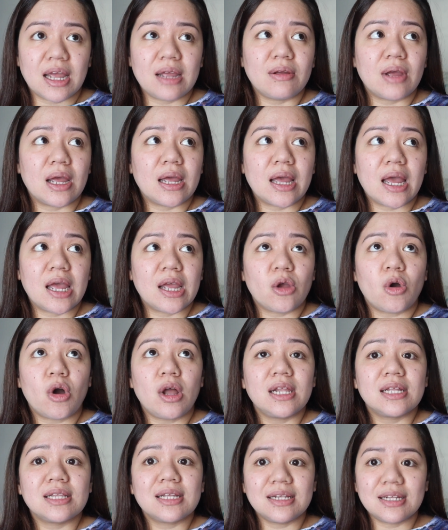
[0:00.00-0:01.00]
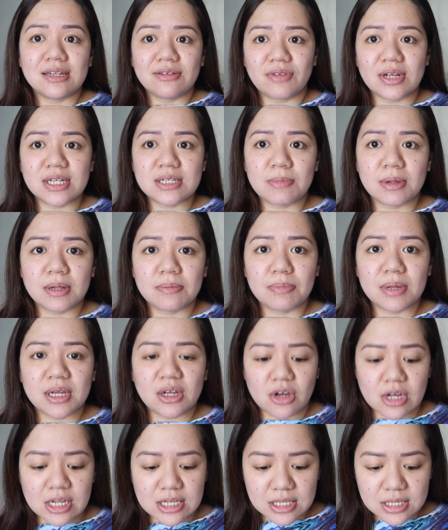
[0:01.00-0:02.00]
I call it an investment
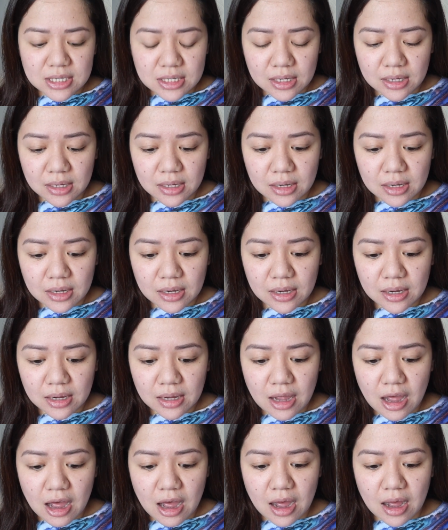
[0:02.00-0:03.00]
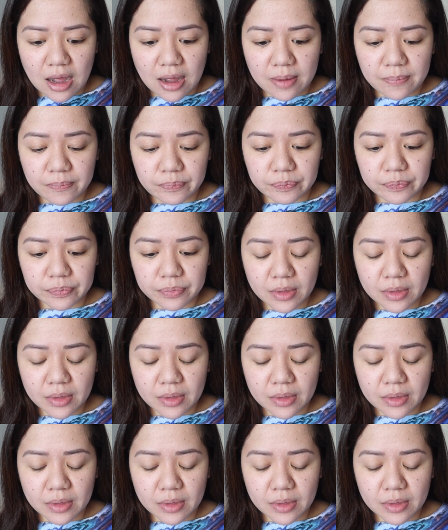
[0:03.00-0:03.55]
because I'm